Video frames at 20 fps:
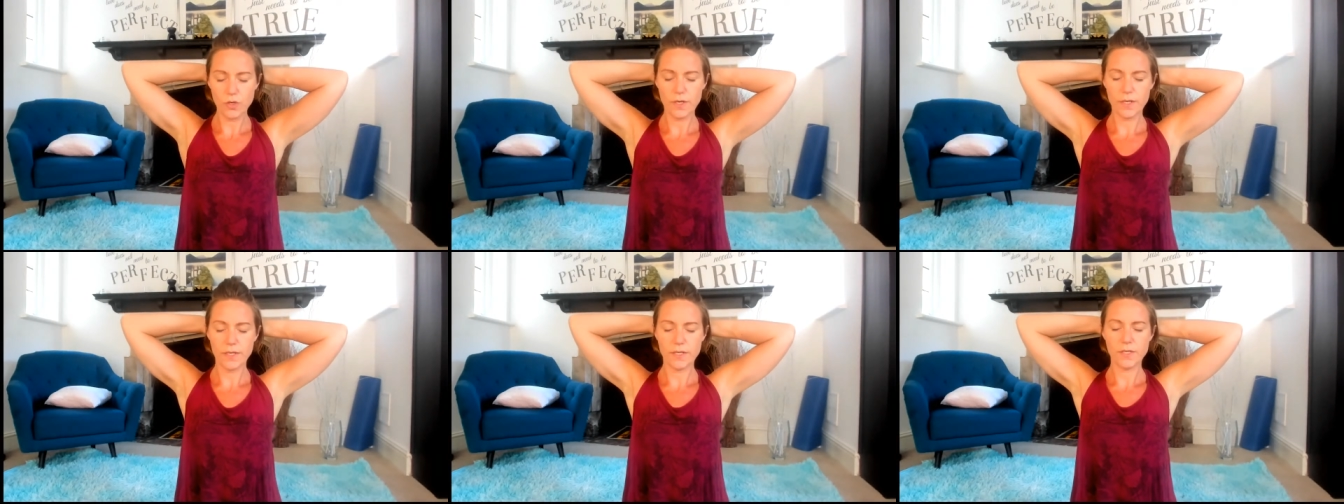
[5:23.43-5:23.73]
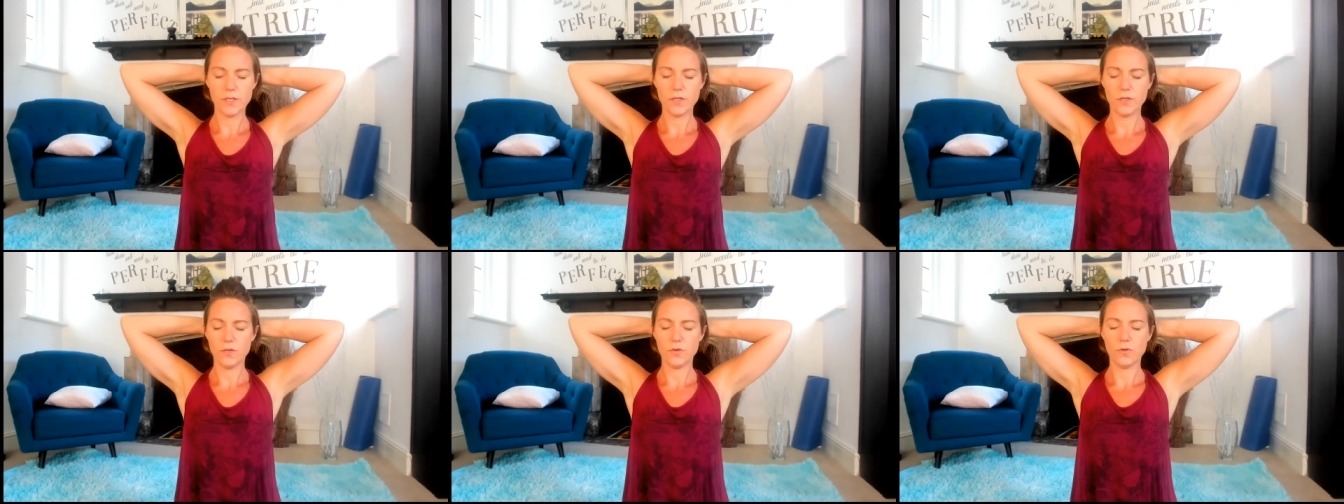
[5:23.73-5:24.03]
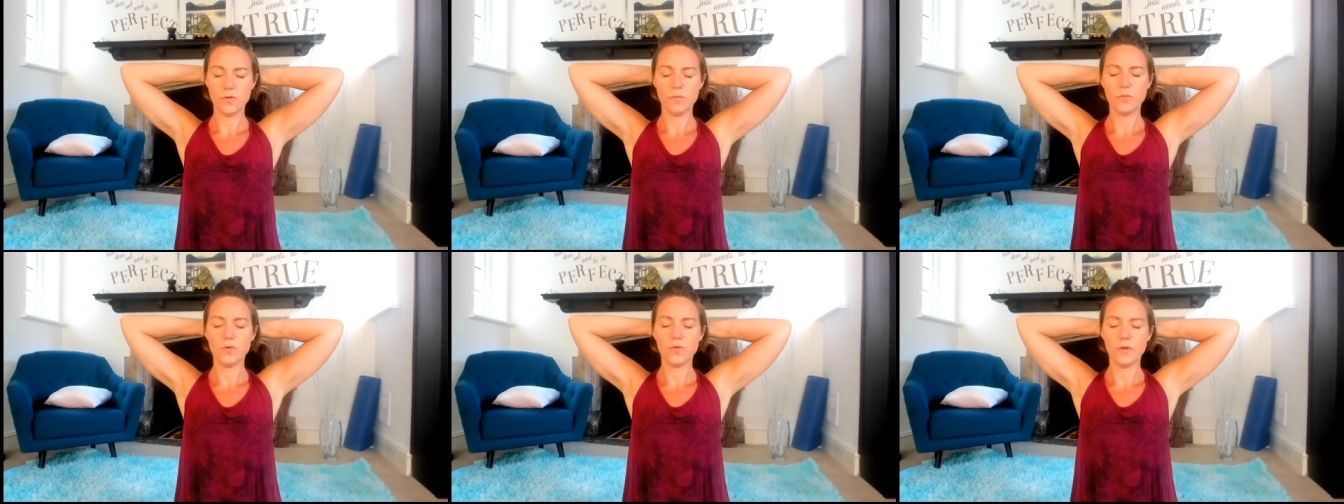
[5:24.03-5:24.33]
into
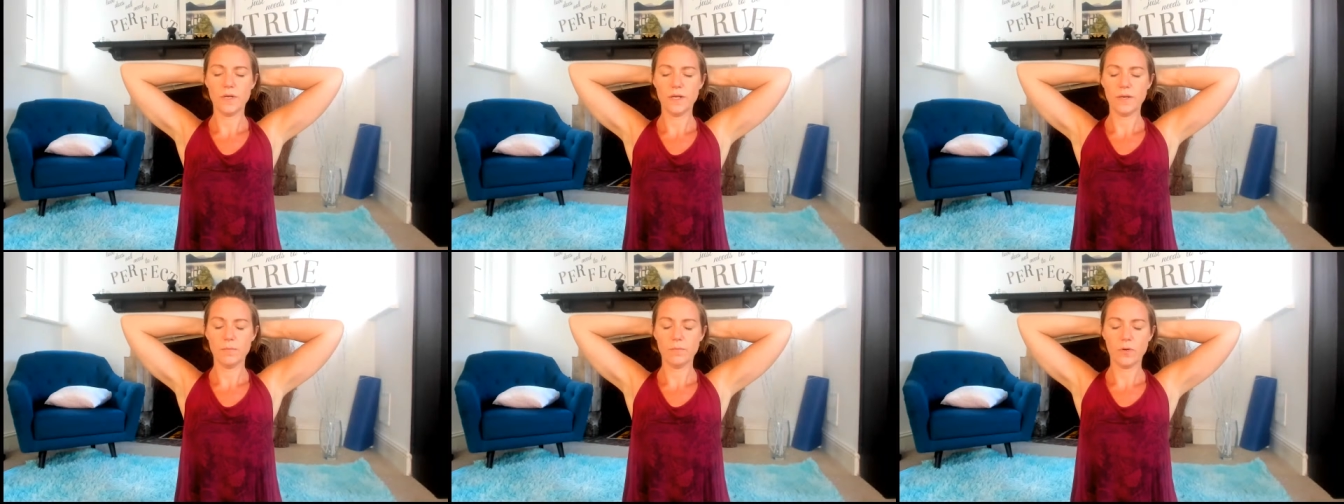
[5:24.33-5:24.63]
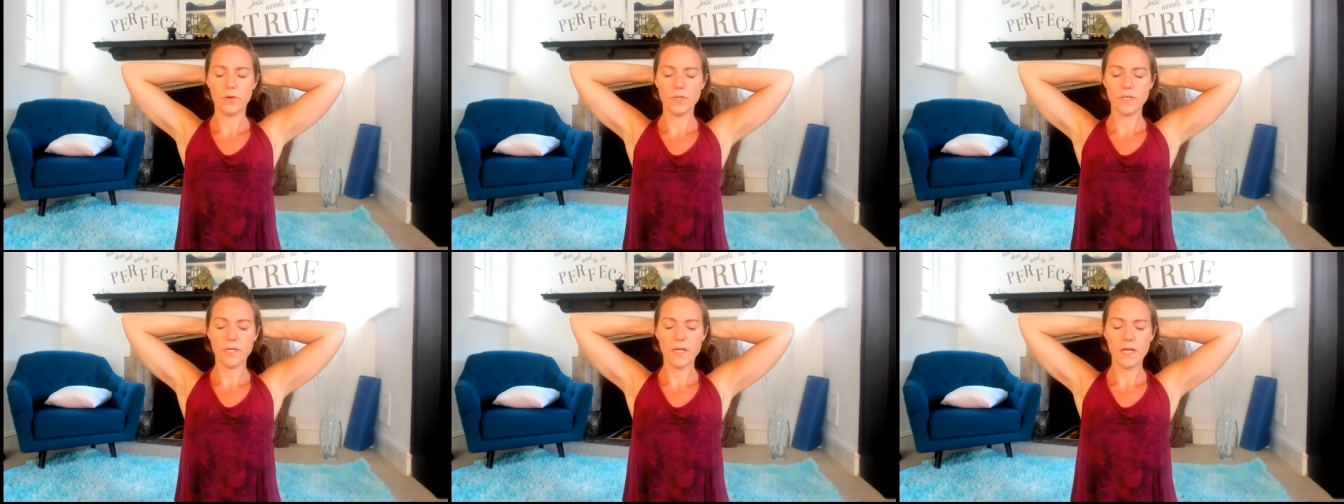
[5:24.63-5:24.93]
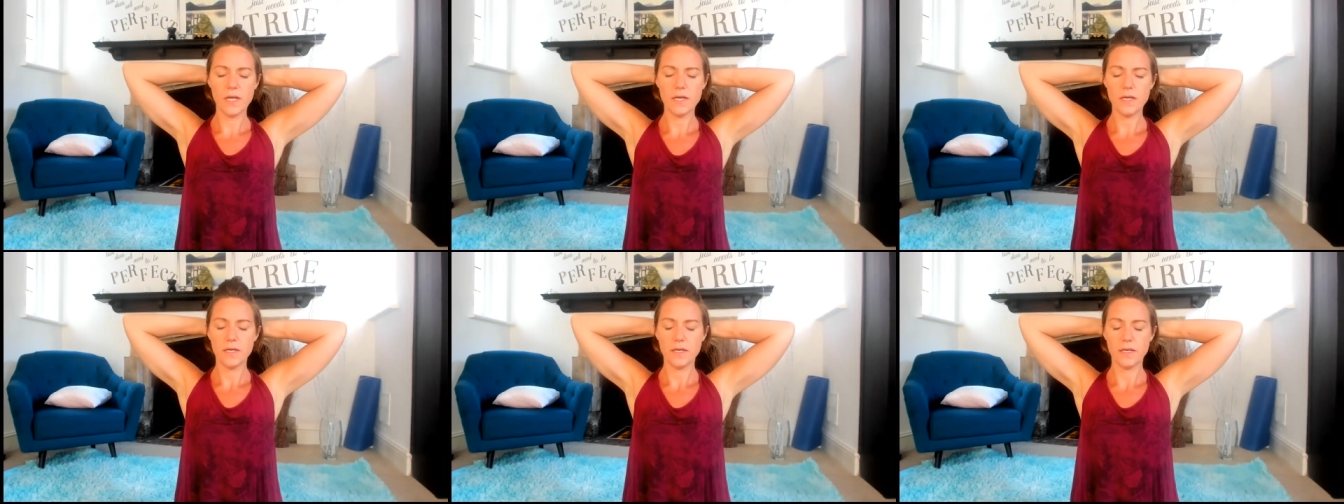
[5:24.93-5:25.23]
your morning
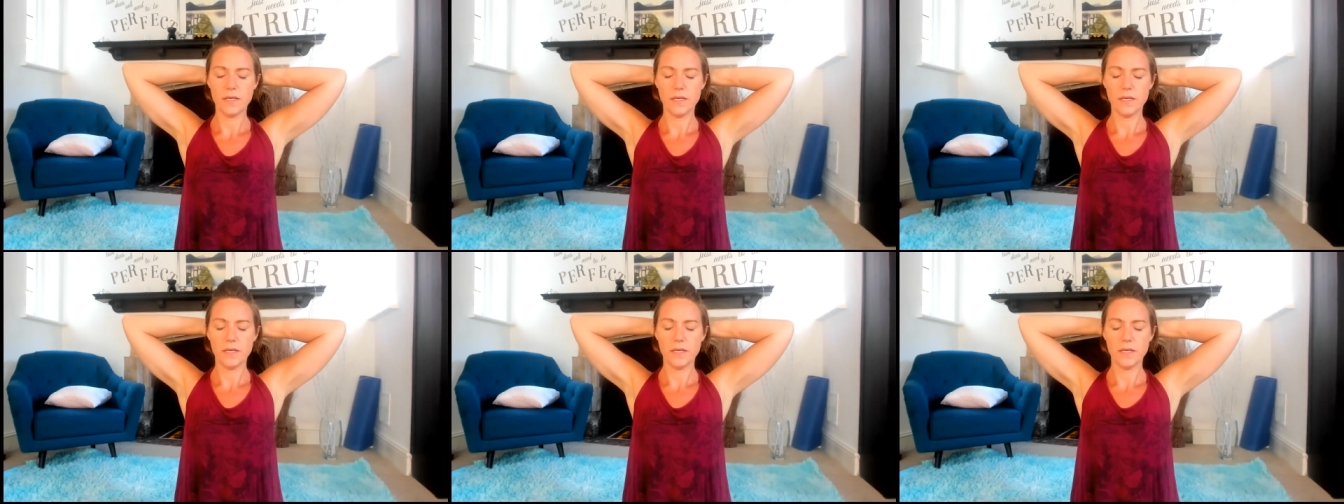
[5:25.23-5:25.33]
body